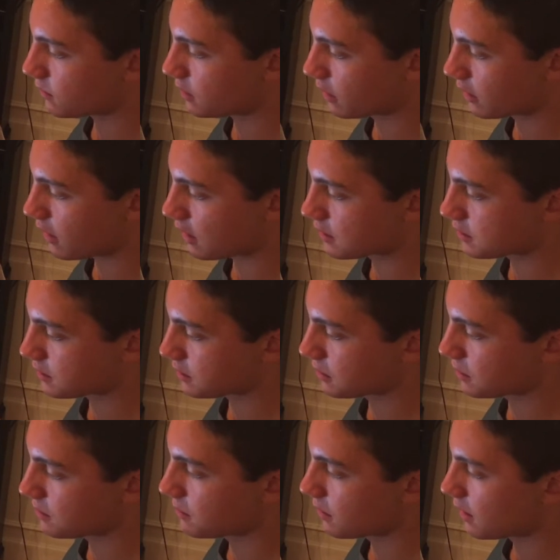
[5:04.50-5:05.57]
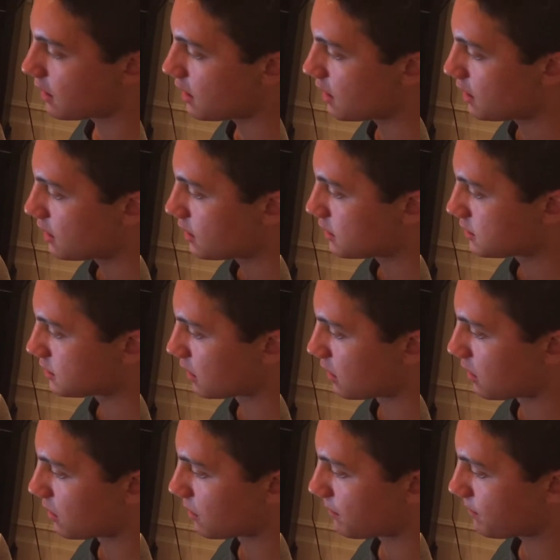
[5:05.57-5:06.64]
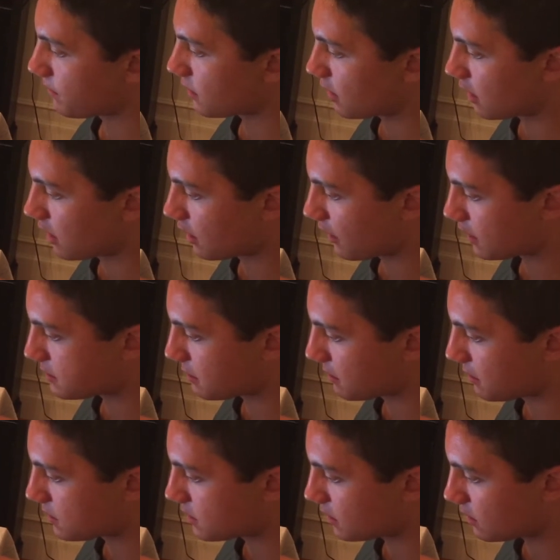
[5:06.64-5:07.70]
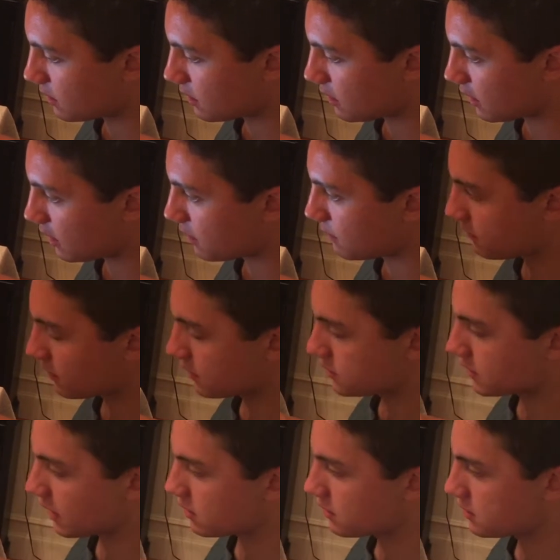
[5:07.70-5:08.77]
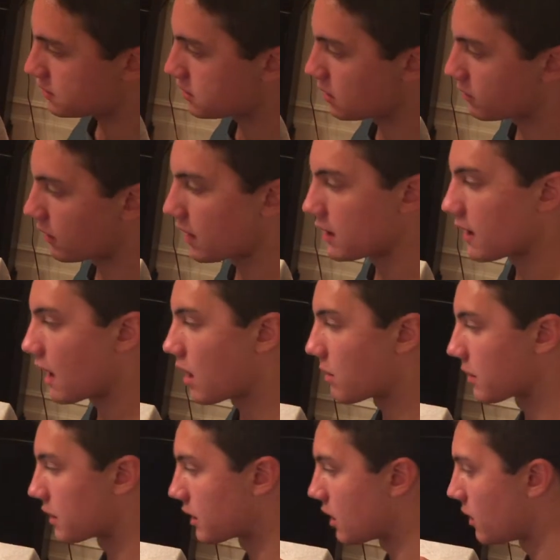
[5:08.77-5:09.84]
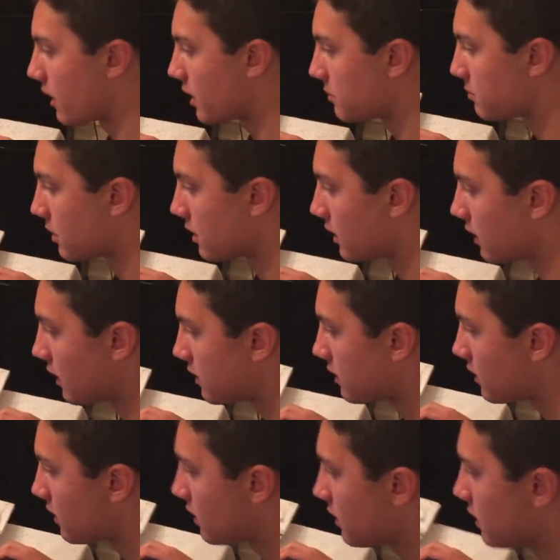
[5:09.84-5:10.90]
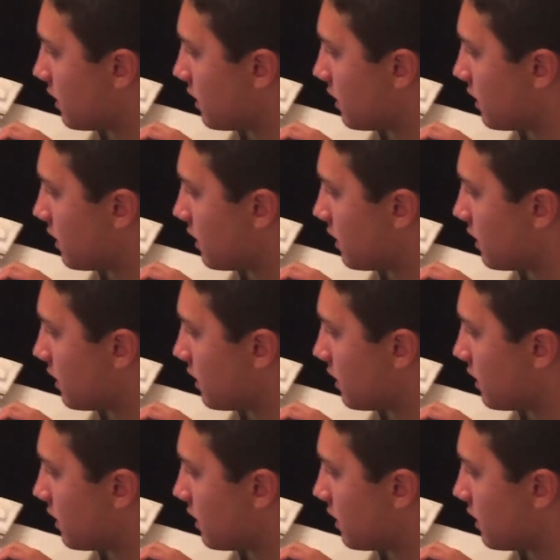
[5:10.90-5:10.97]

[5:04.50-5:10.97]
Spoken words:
you're kind of screwed. So that's pretty much it for the checklist. So right now we're gonna go ahead and put it in.